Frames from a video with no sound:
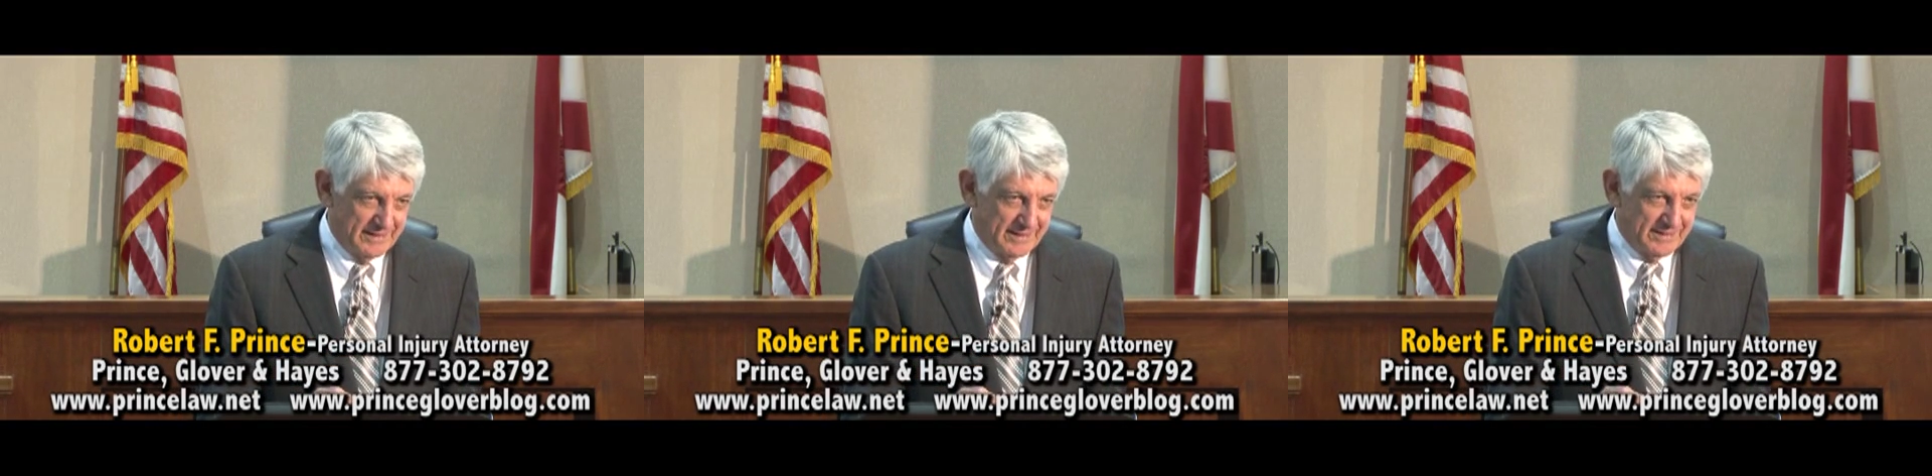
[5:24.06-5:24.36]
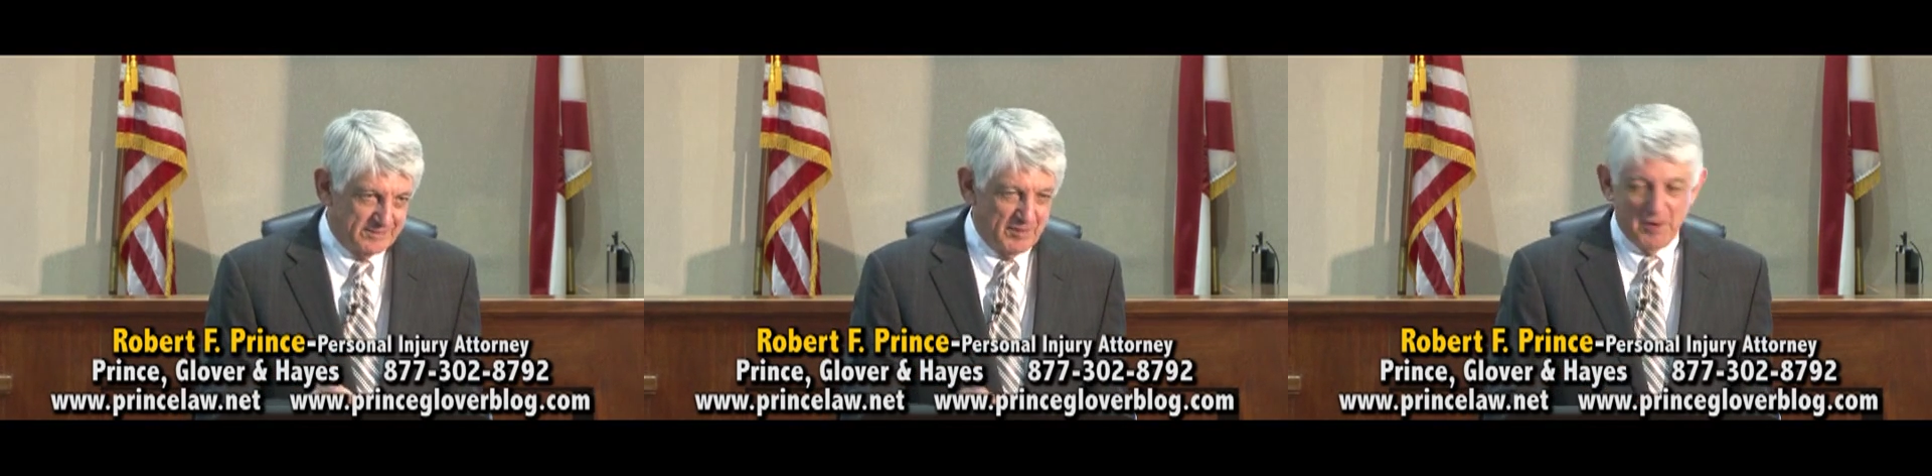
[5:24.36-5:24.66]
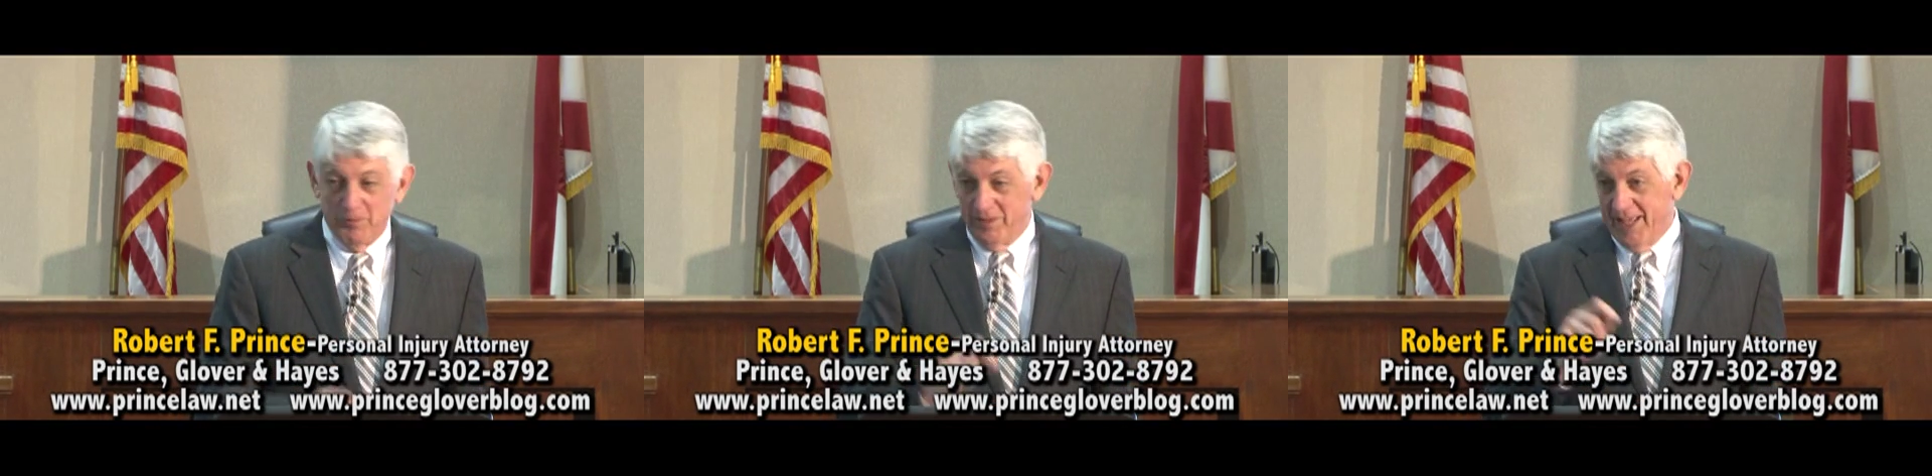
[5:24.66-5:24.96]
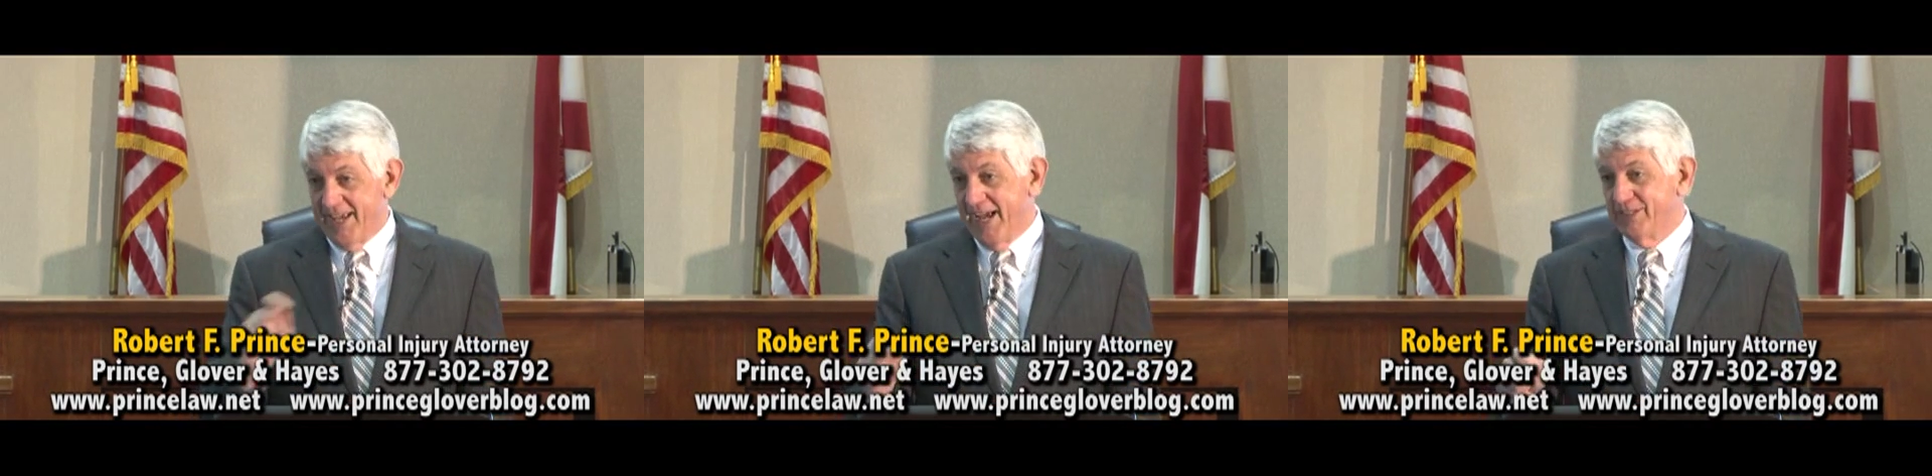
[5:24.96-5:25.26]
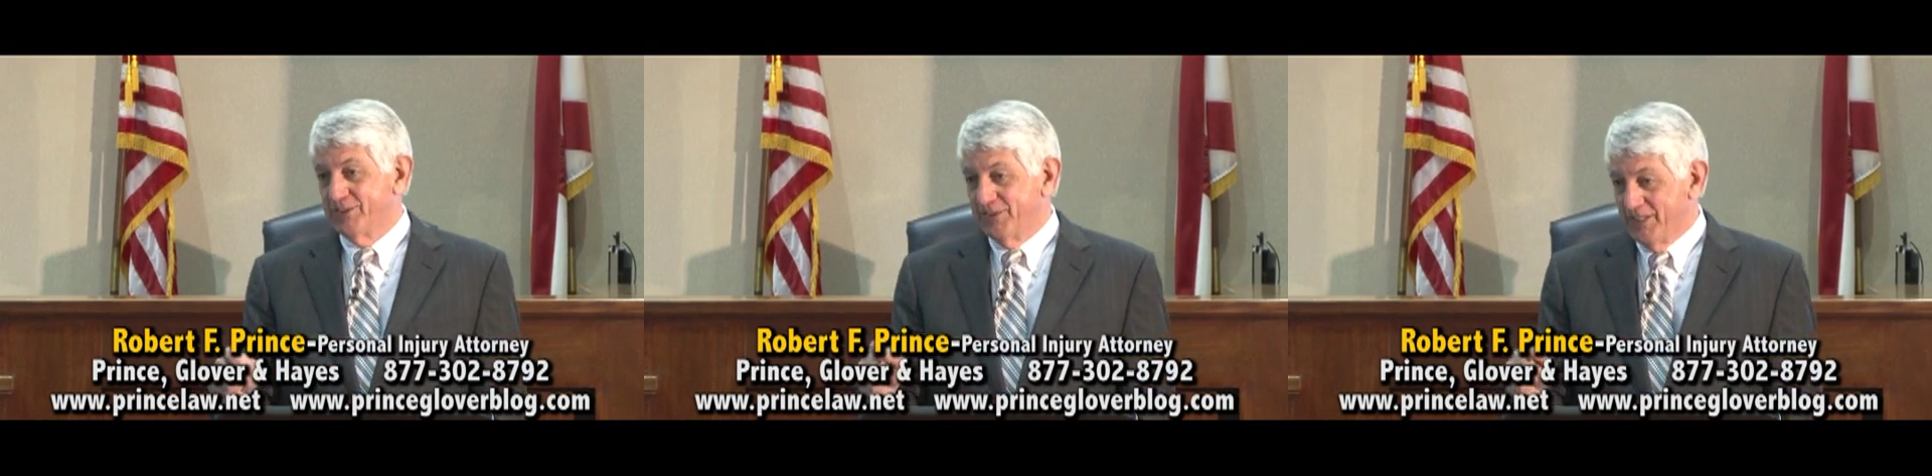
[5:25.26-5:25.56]
So that when they
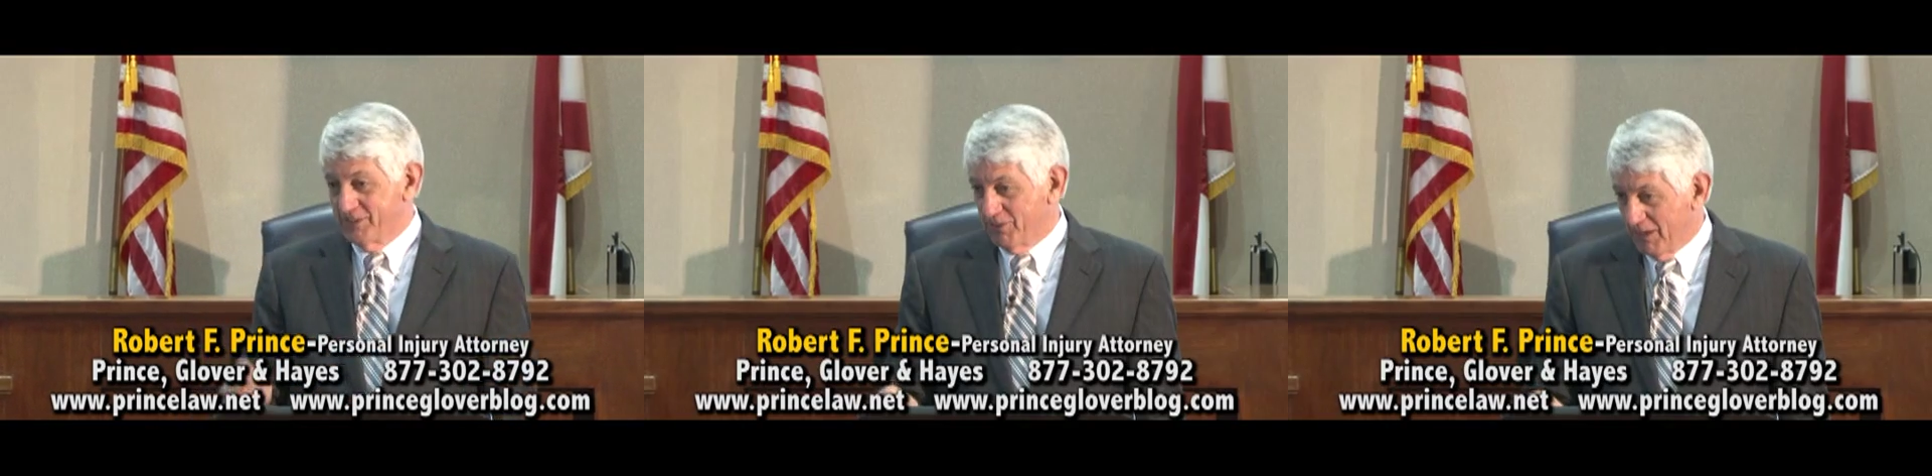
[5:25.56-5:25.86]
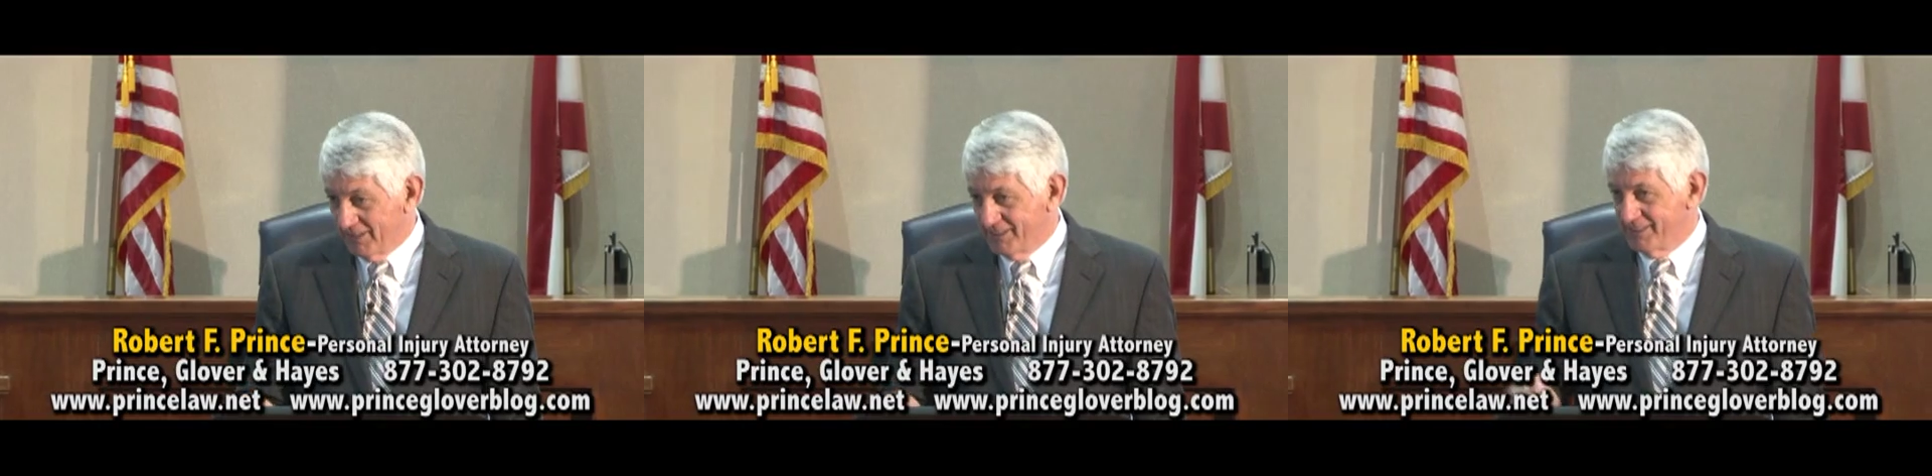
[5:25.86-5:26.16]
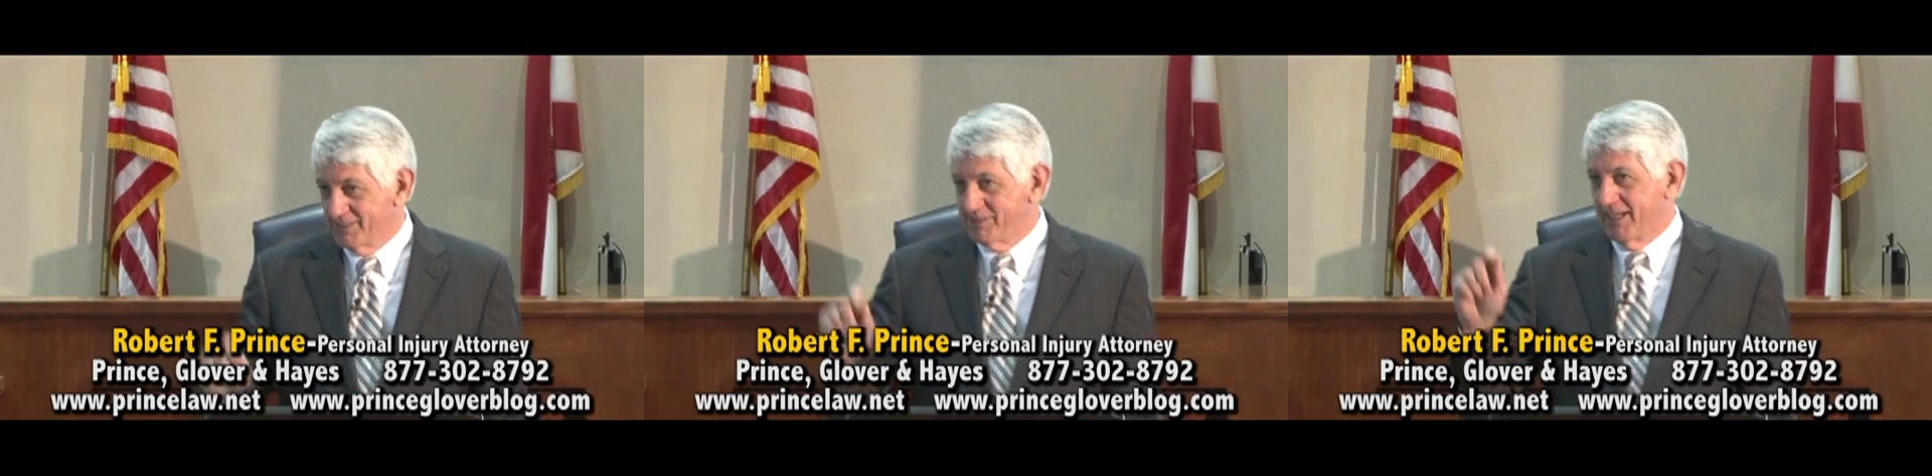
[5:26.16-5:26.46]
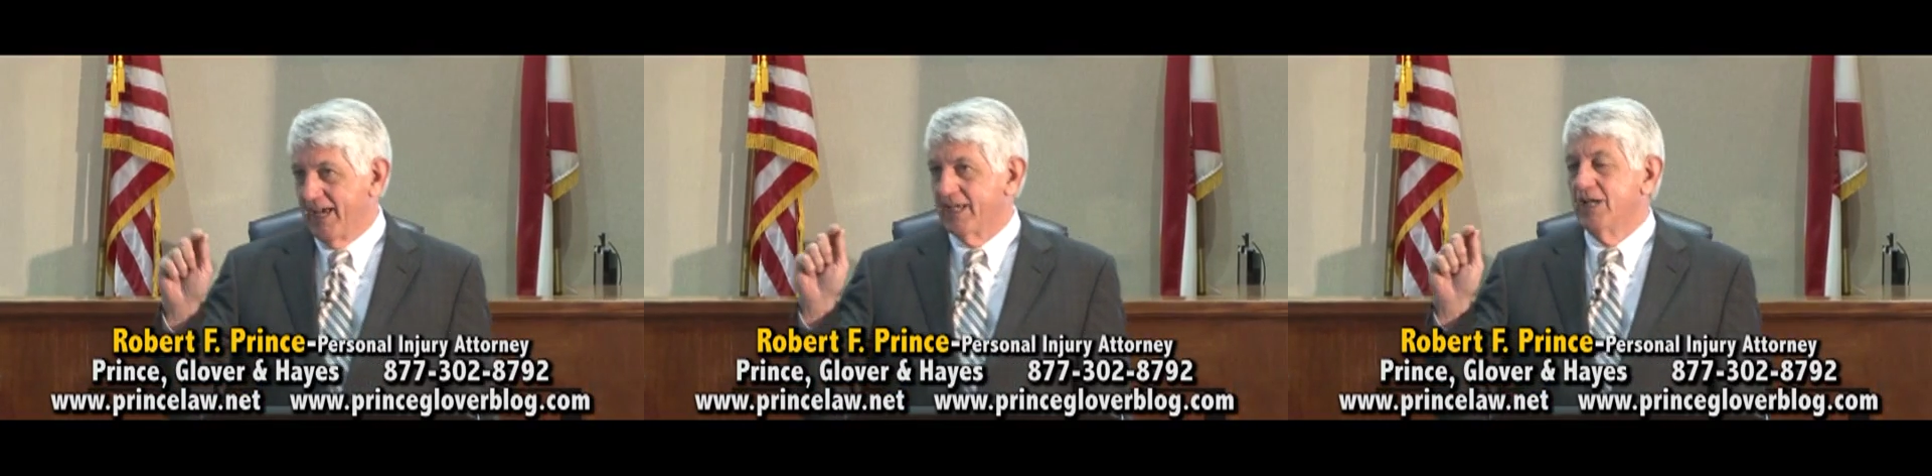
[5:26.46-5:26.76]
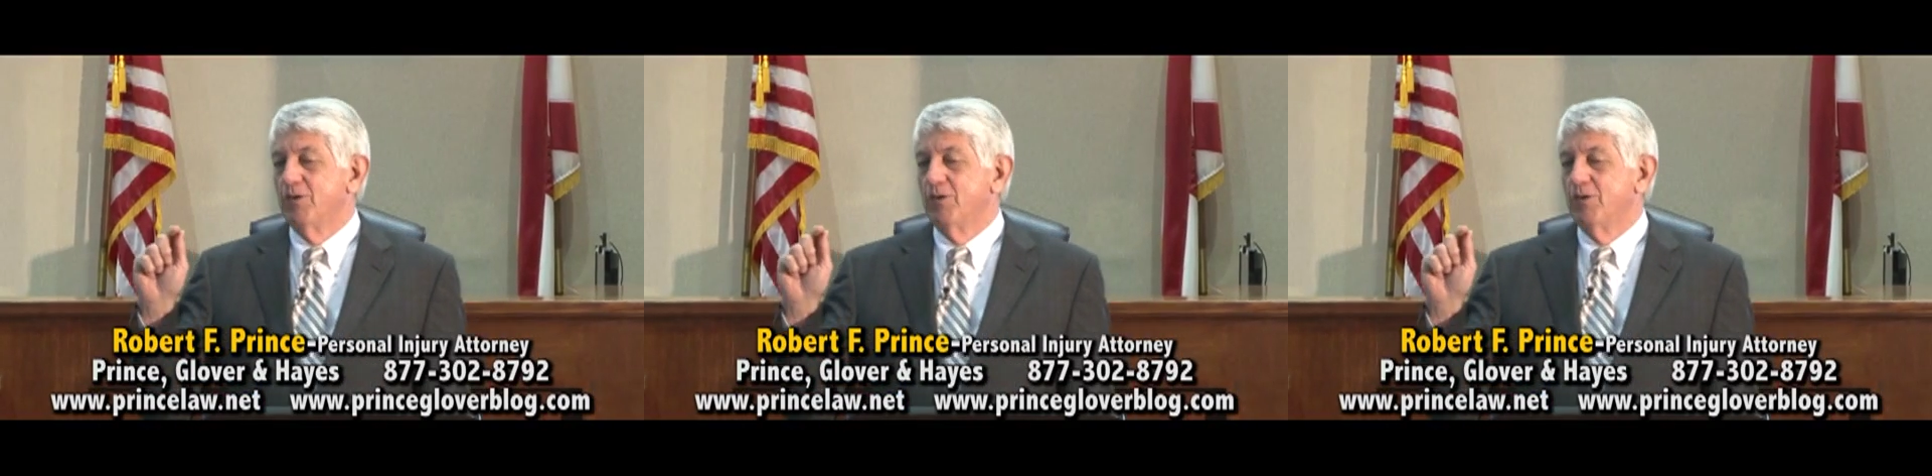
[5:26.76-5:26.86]
answered these questions, it was like,